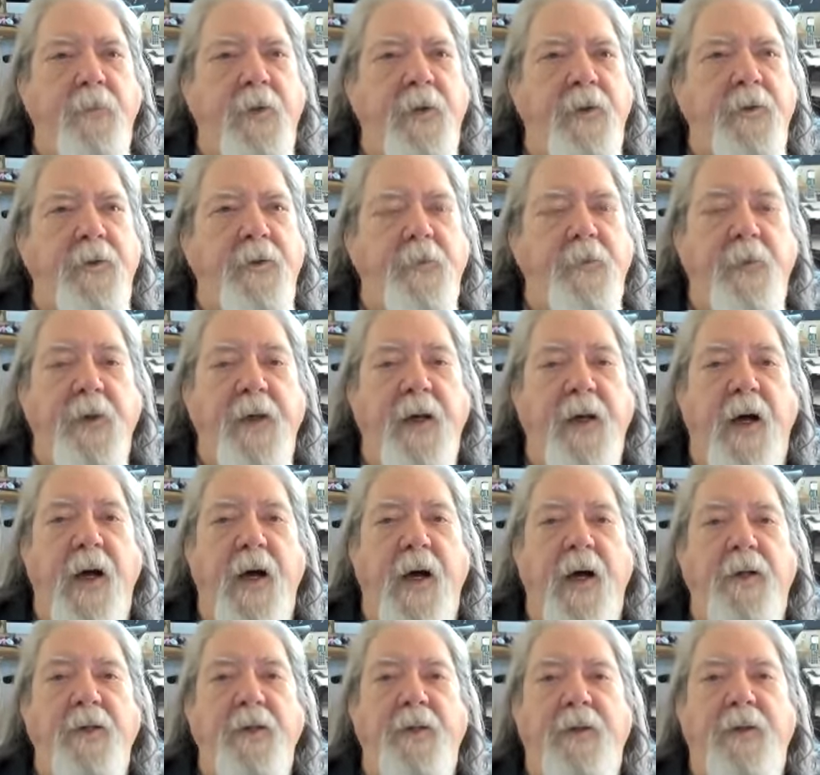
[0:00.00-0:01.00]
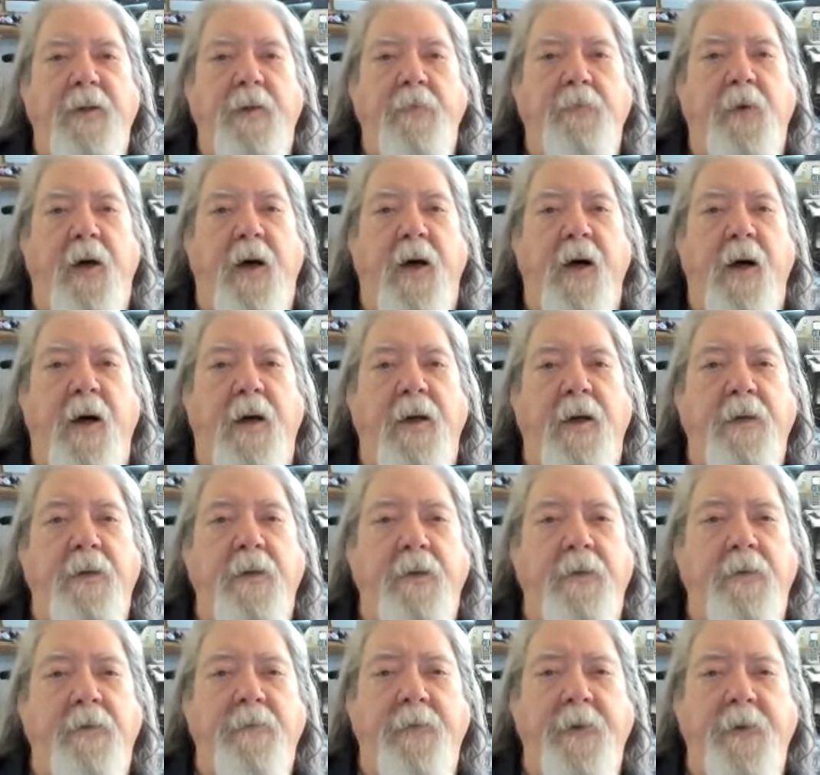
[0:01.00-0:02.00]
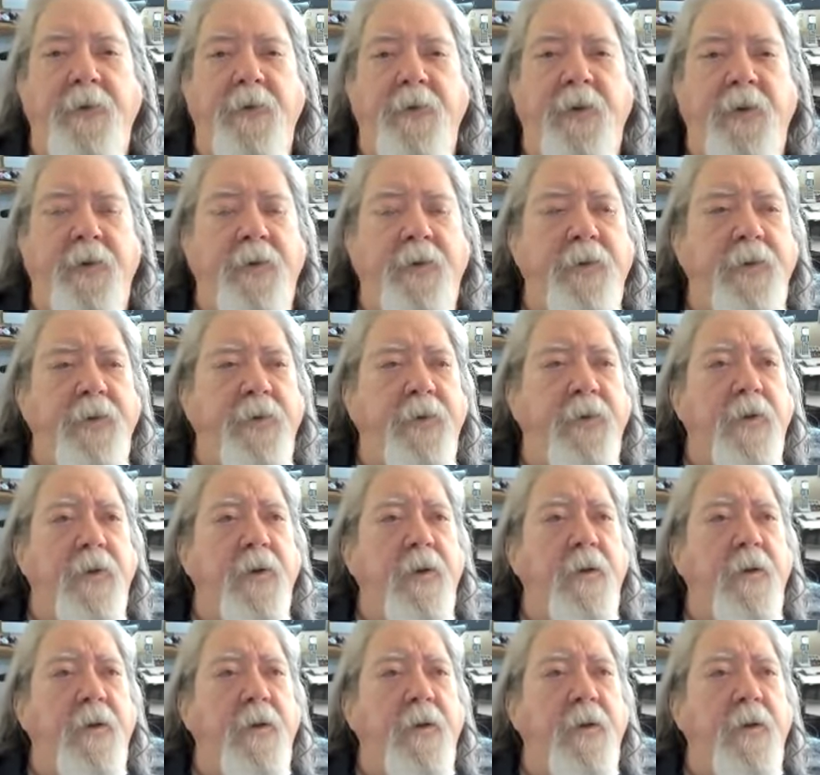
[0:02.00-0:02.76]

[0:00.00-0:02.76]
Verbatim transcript: means beyond and behind physics.